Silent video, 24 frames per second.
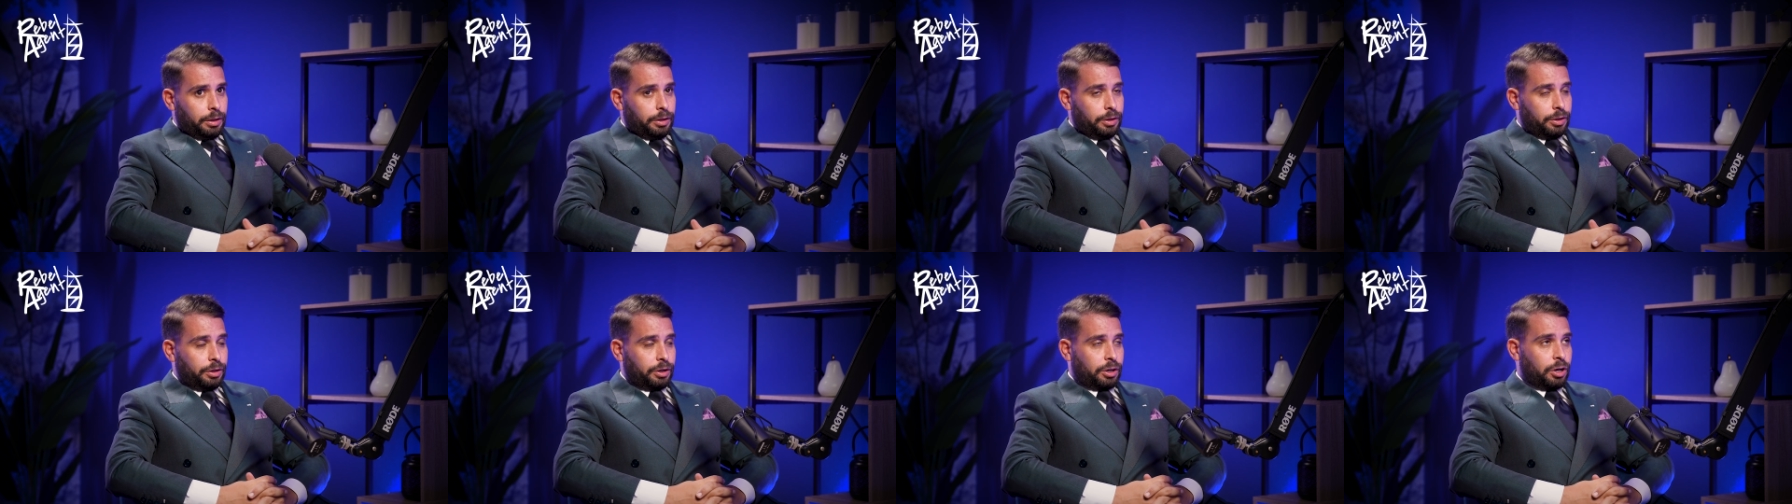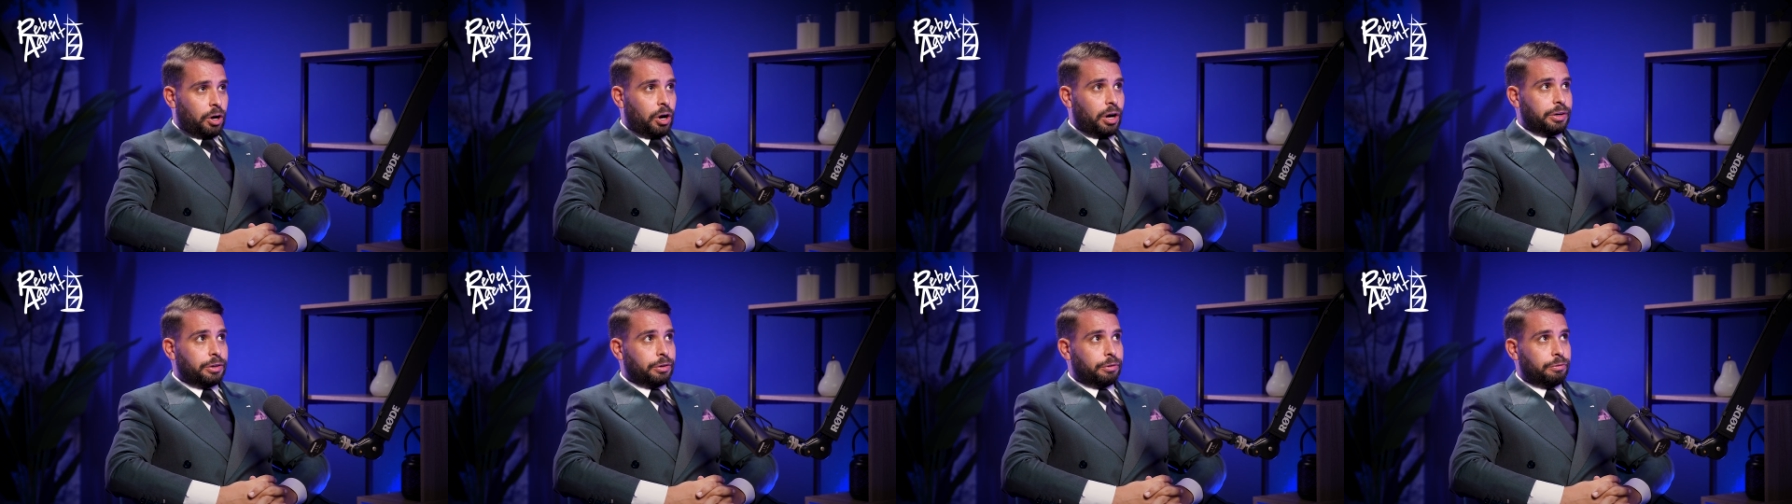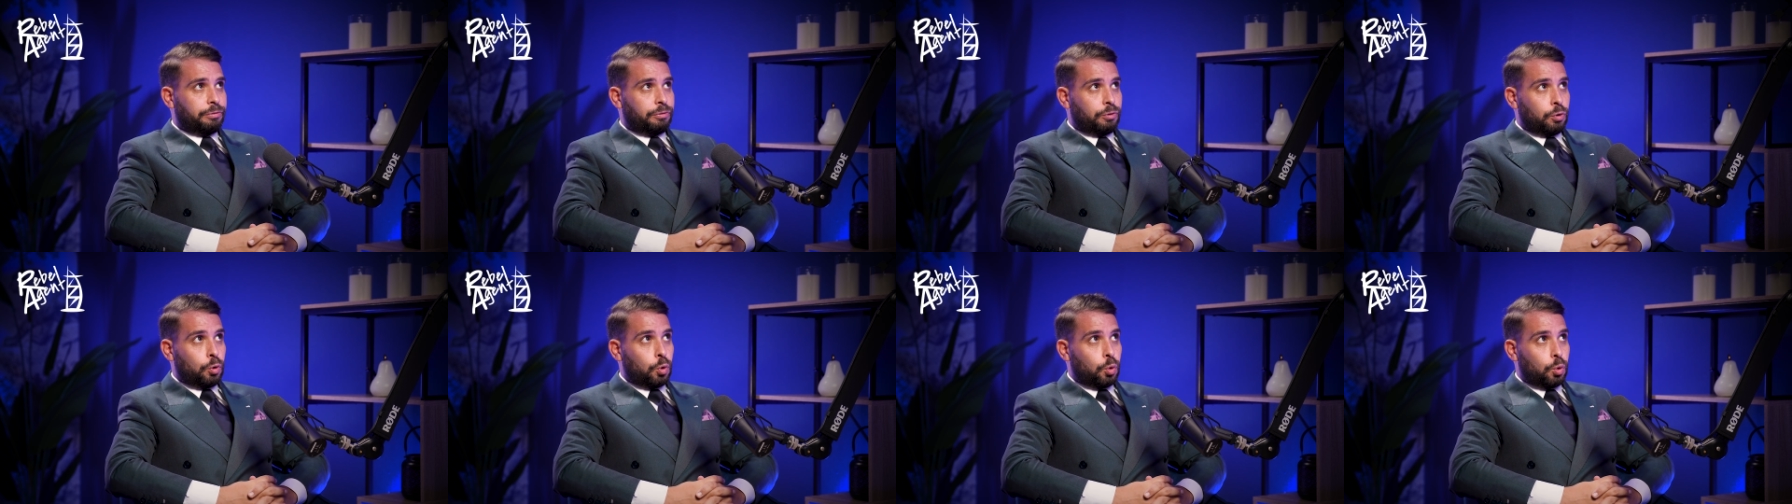the kind
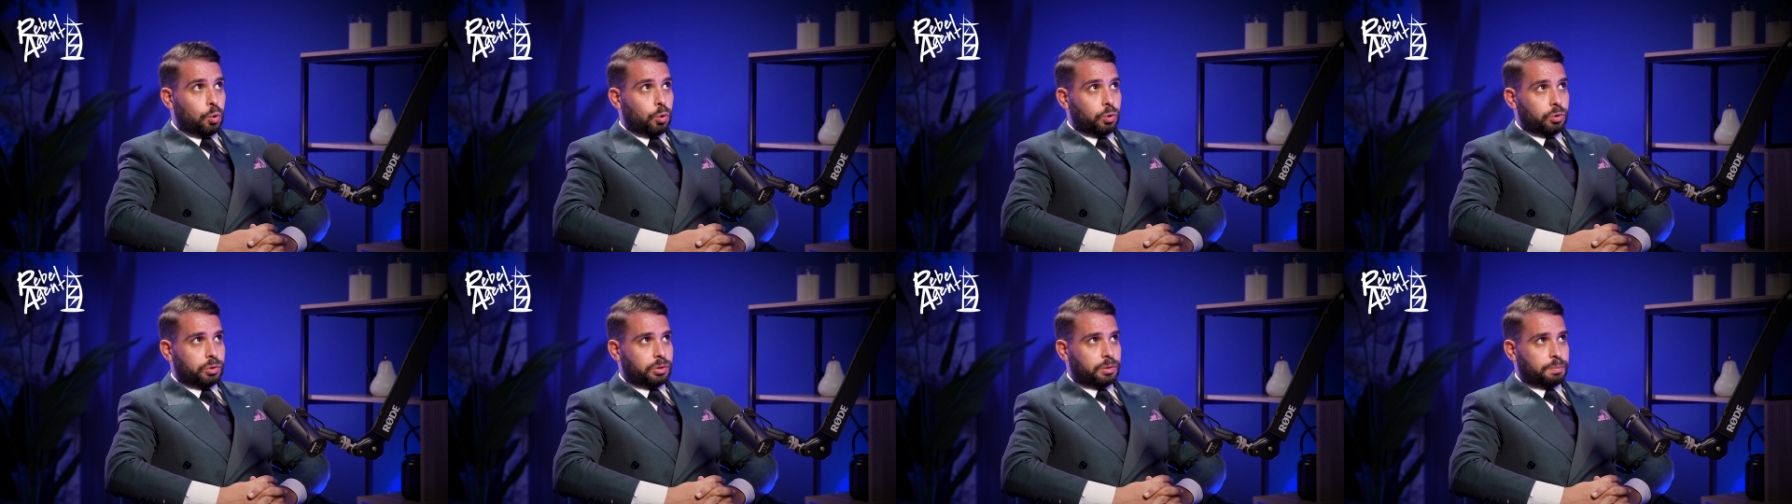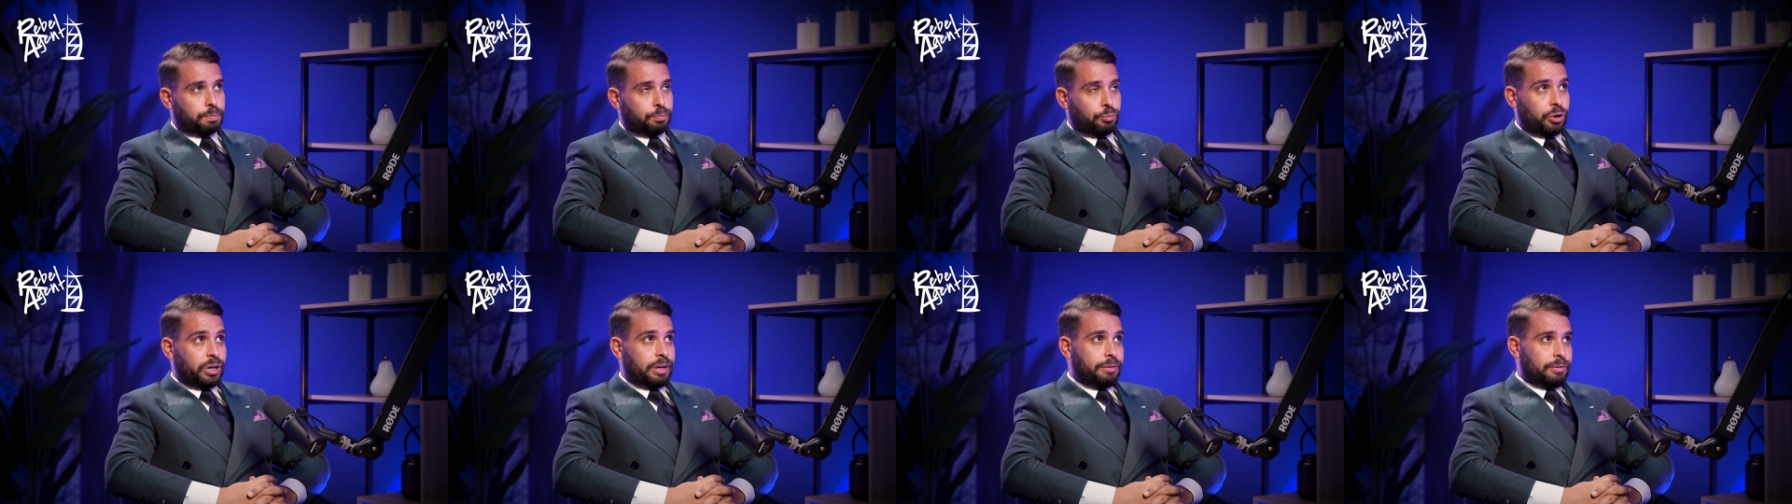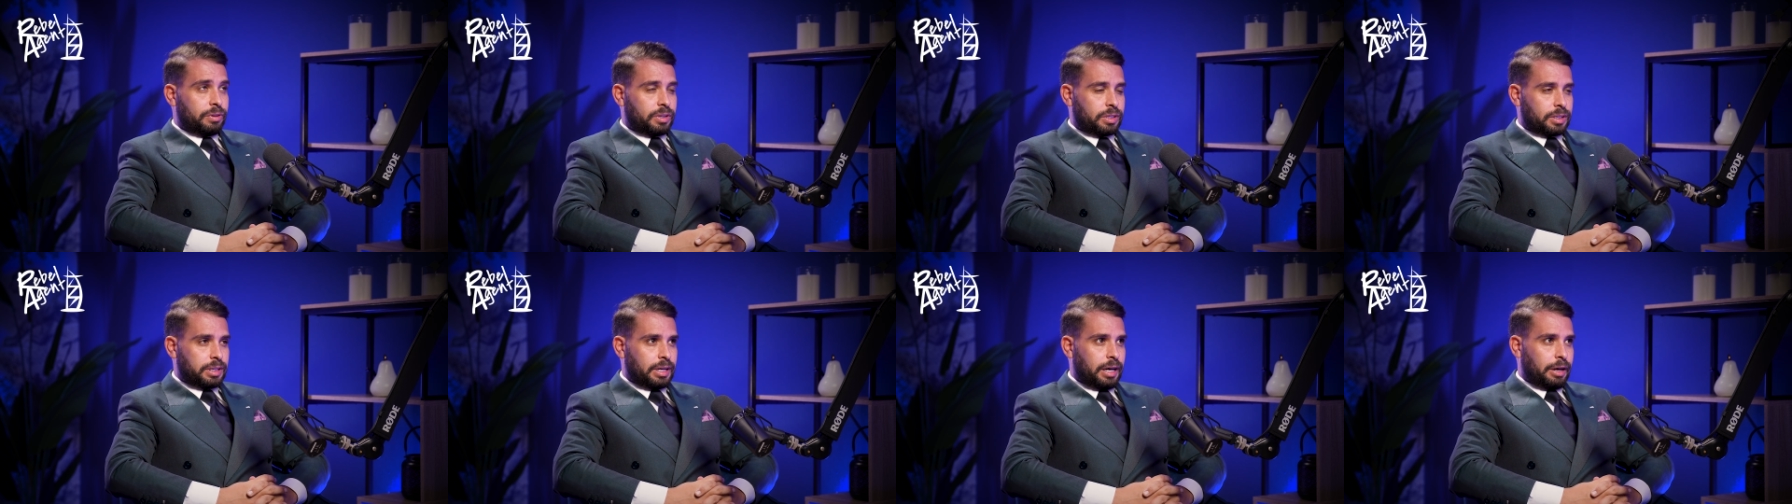of laws
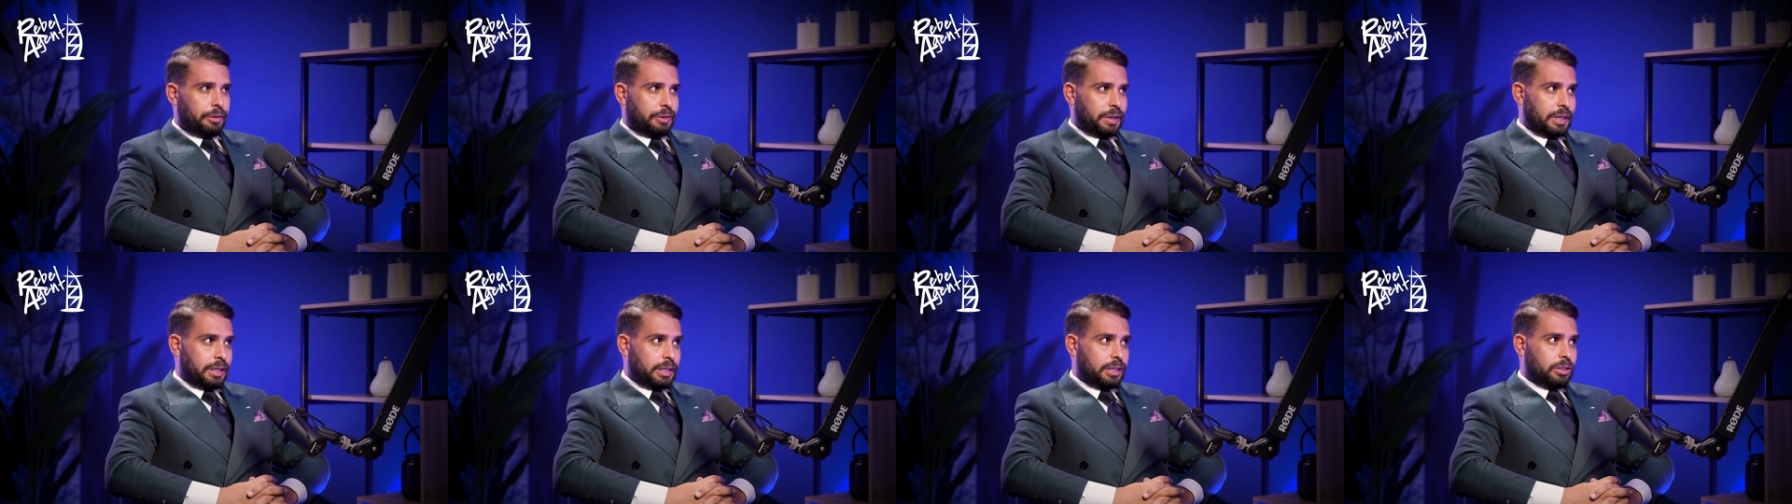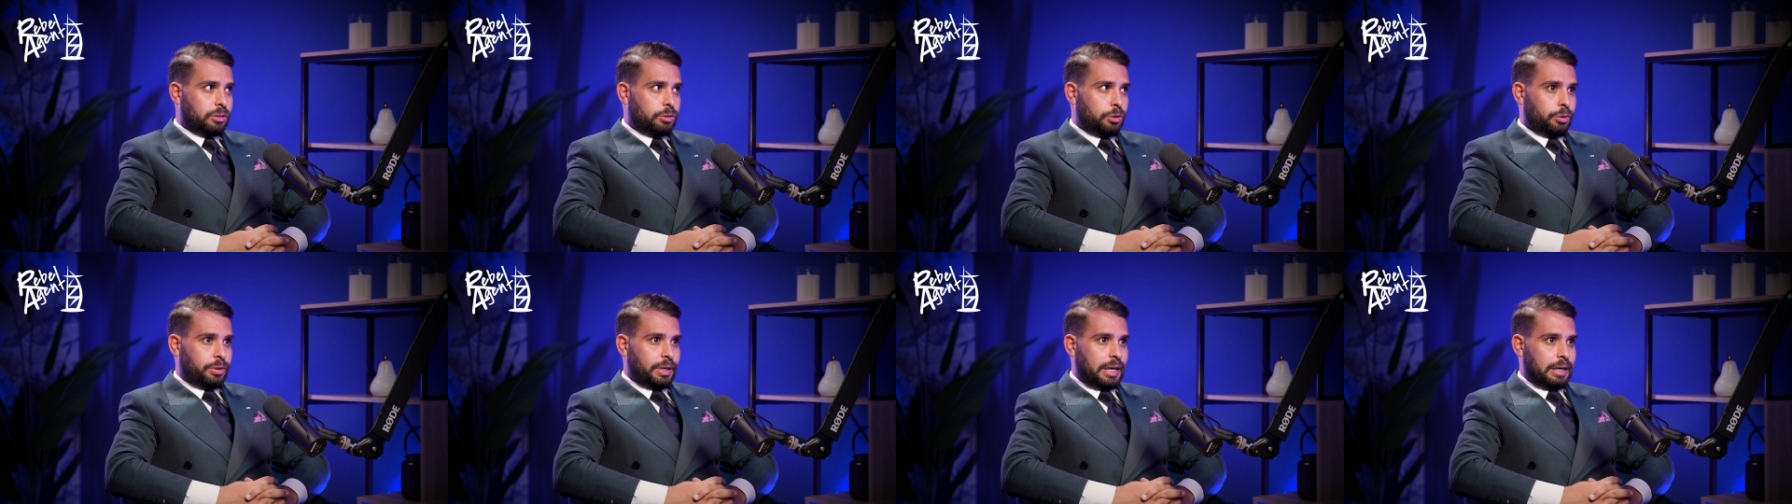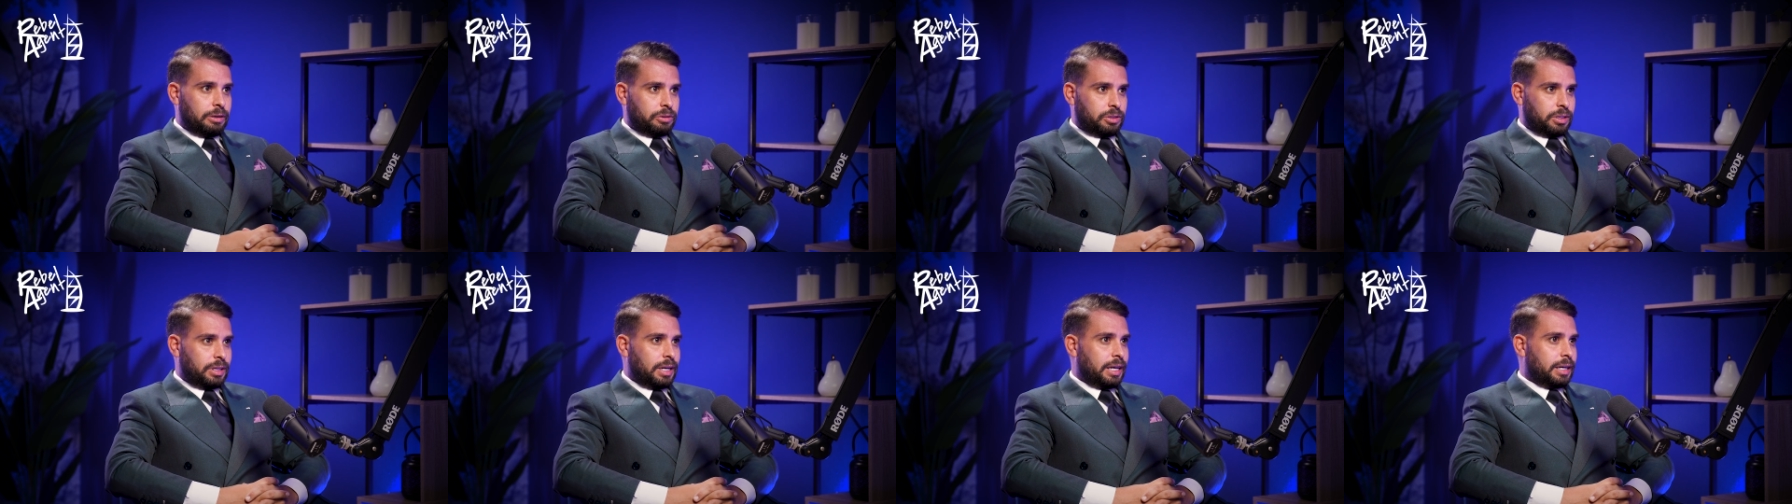previously, I think in
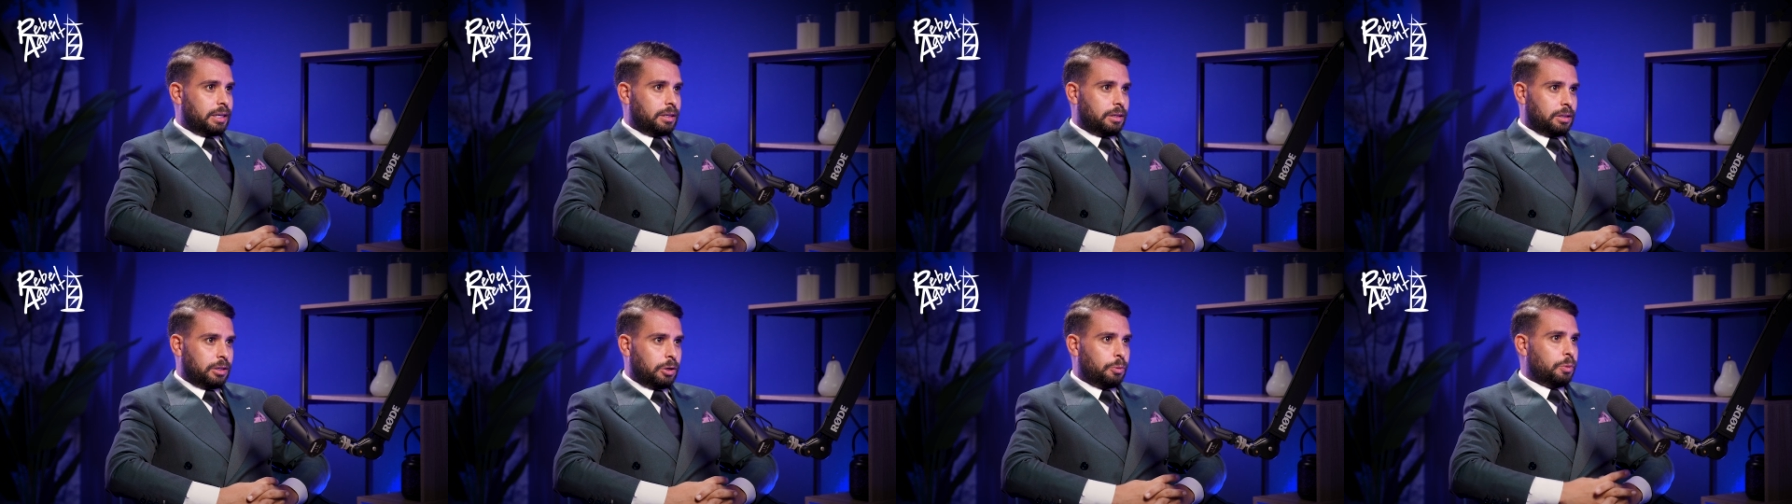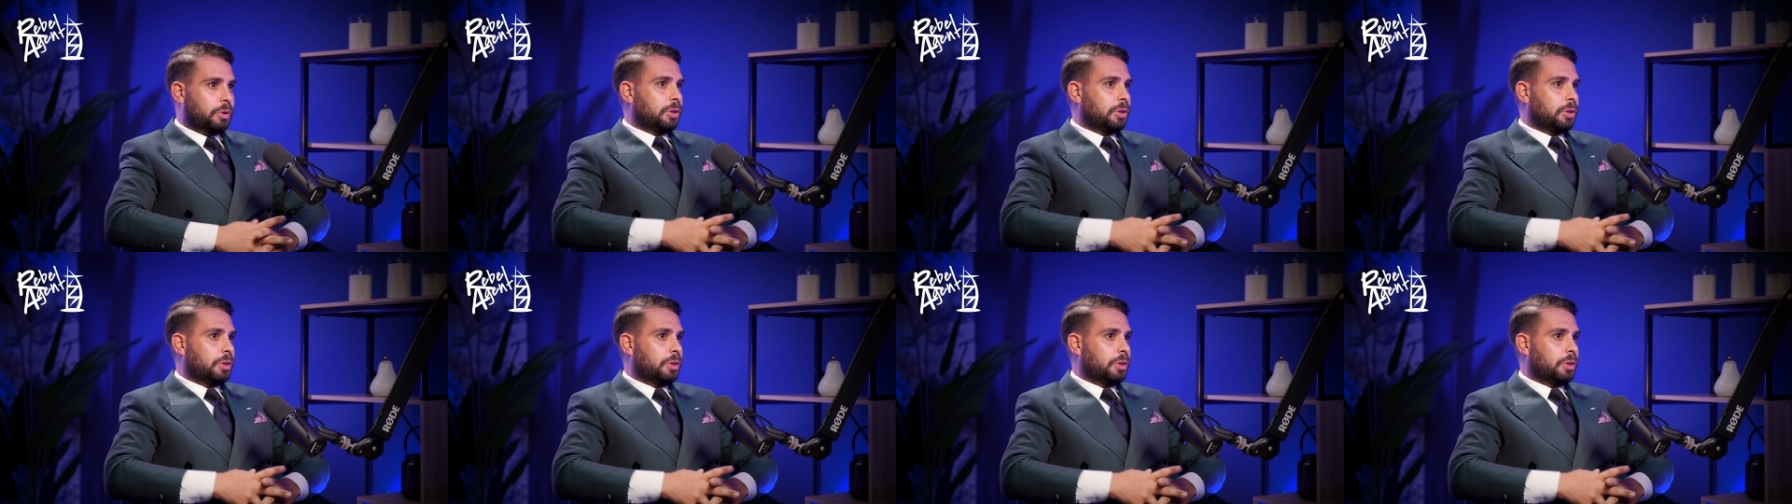2008,